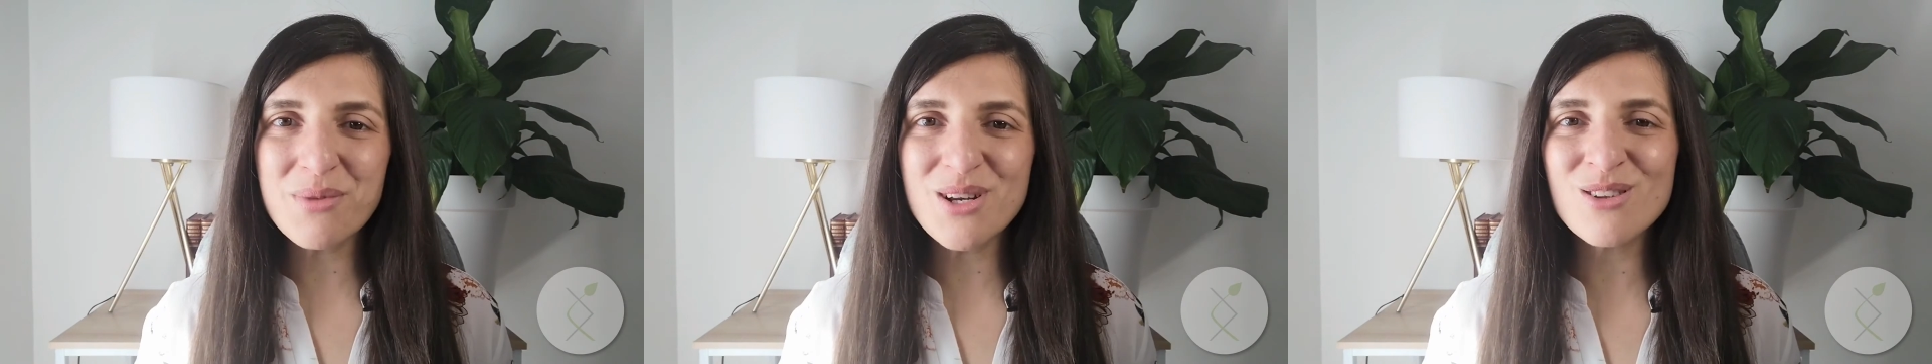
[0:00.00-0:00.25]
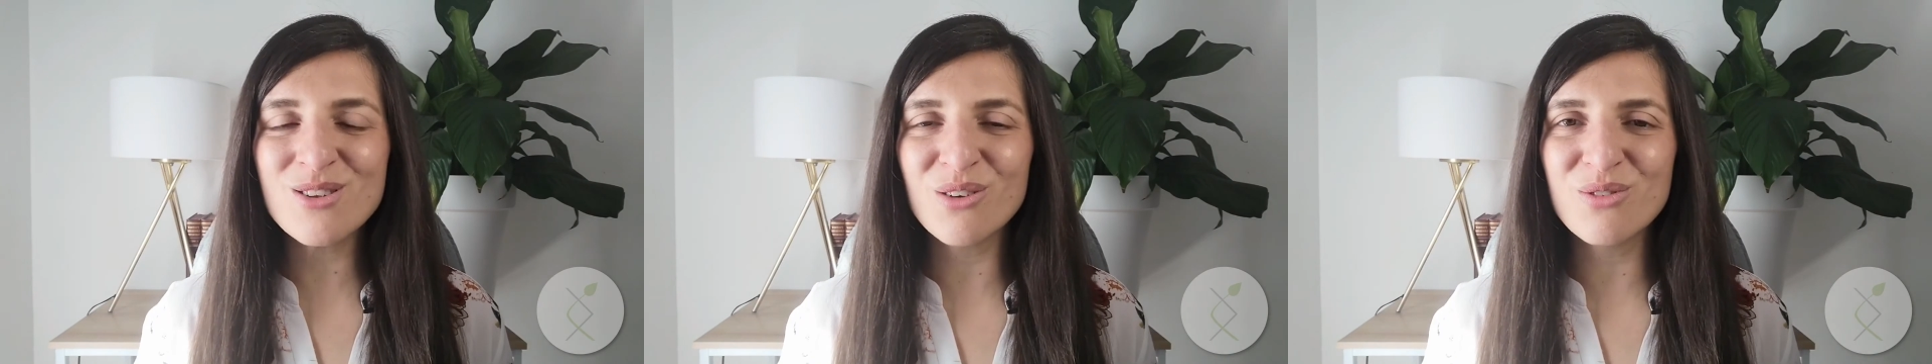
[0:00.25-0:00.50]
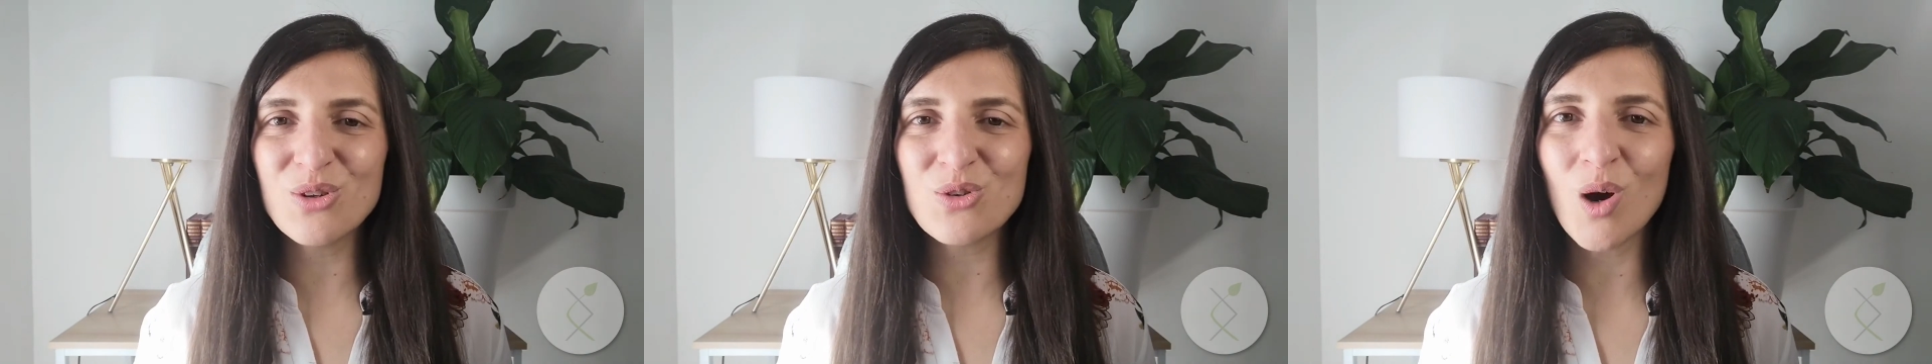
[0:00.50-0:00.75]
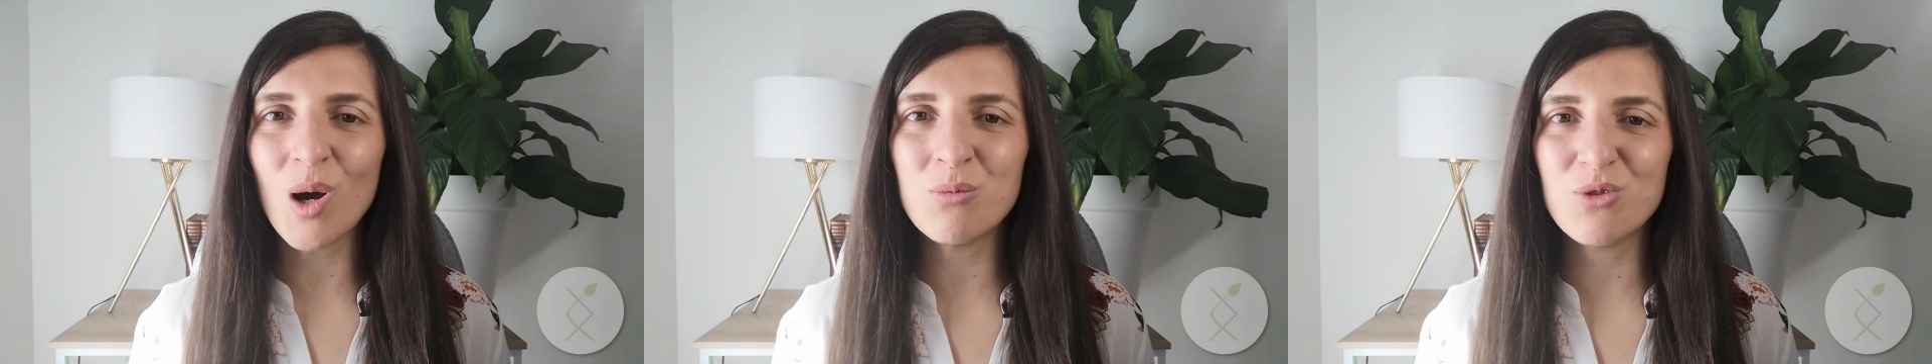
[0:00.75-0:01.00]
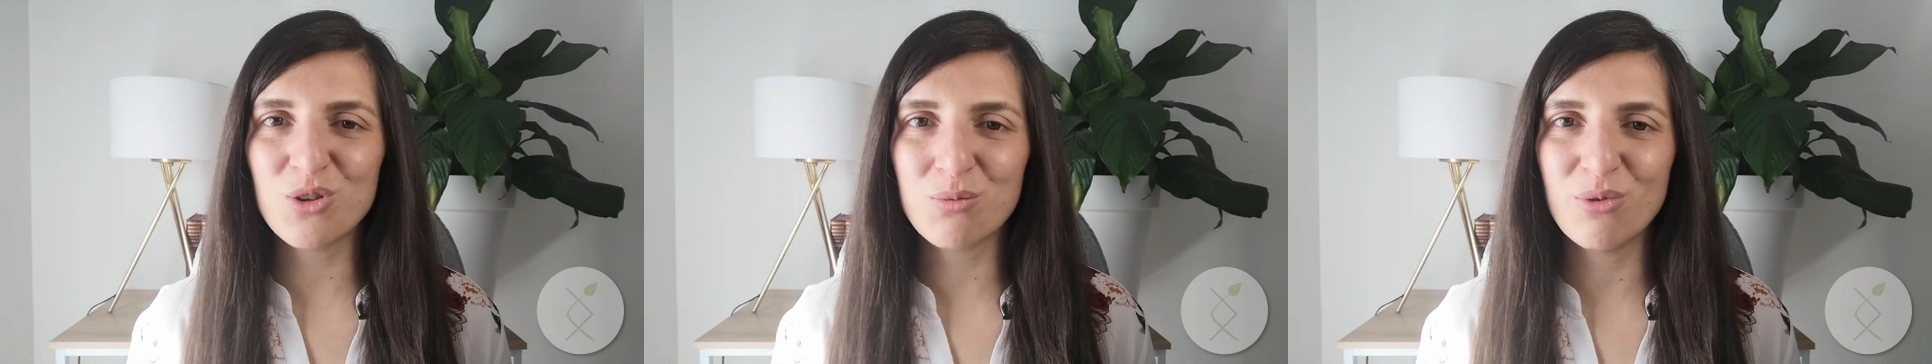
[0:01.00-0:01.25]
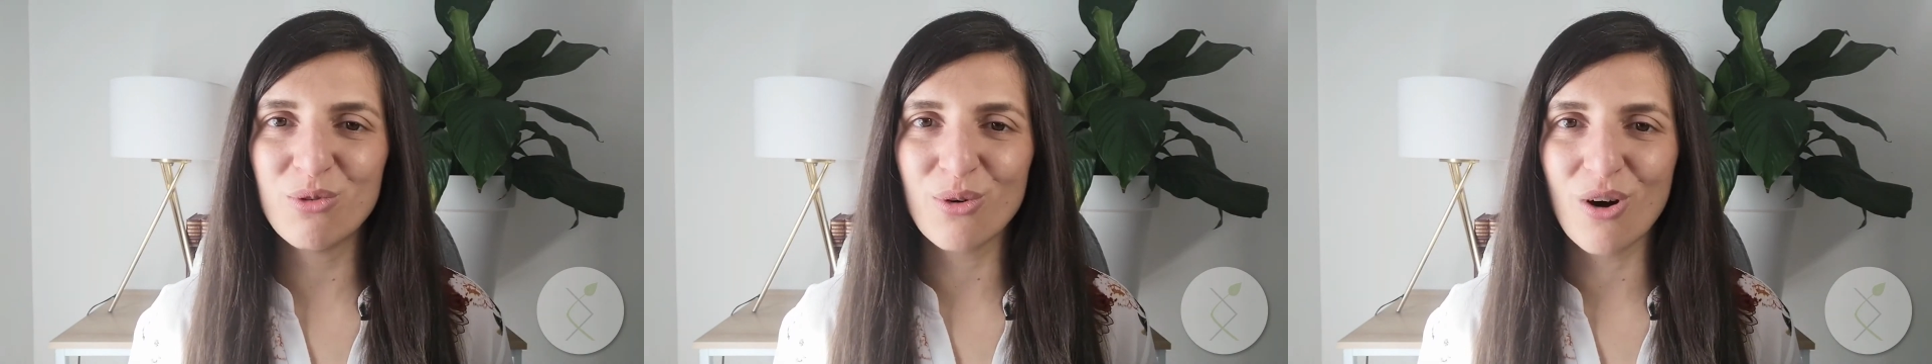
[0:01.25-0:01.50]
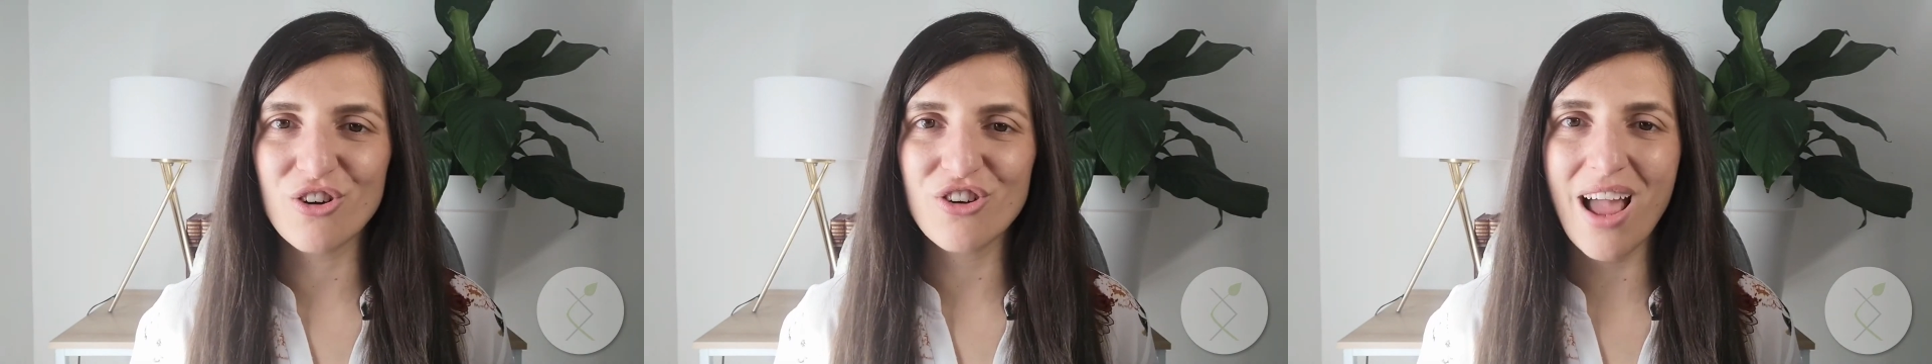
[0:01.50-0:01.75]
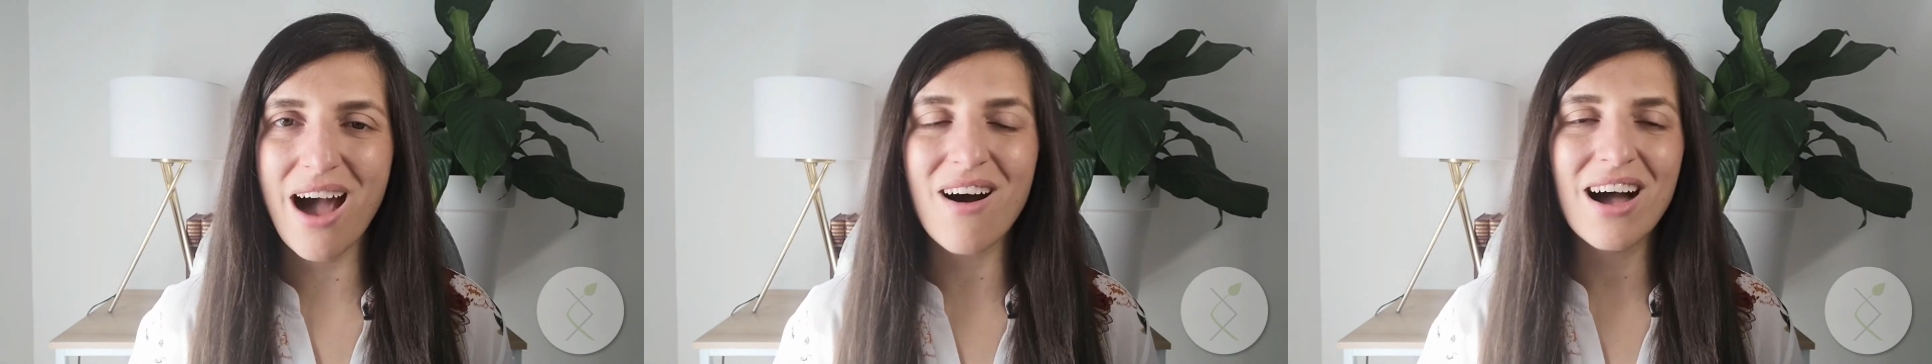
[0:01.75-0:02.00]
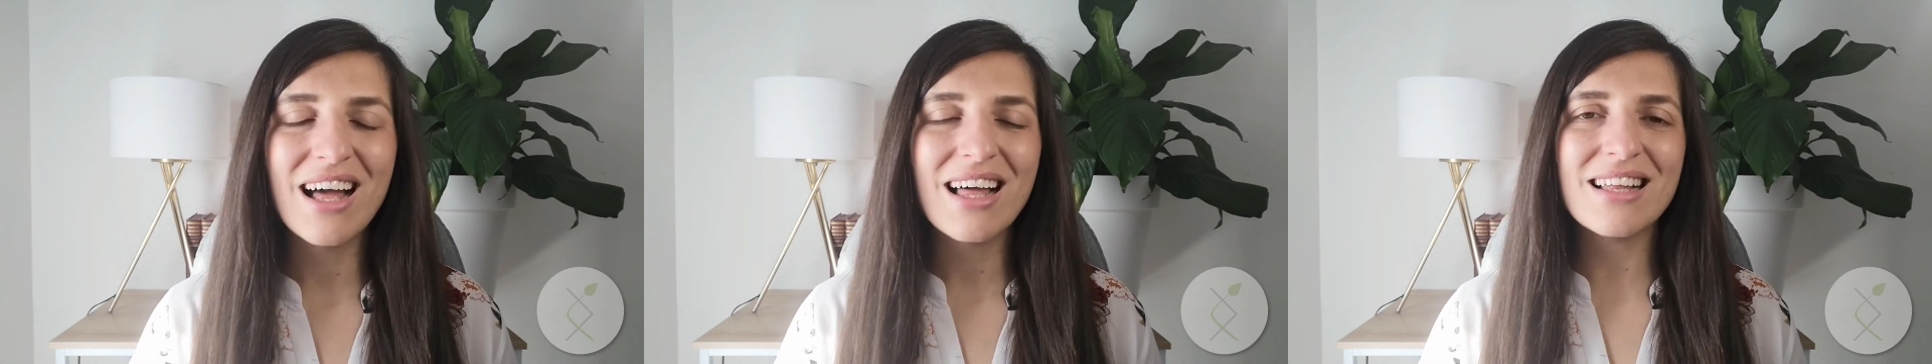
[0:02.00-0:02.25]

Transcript: minutes of your time just before a shower.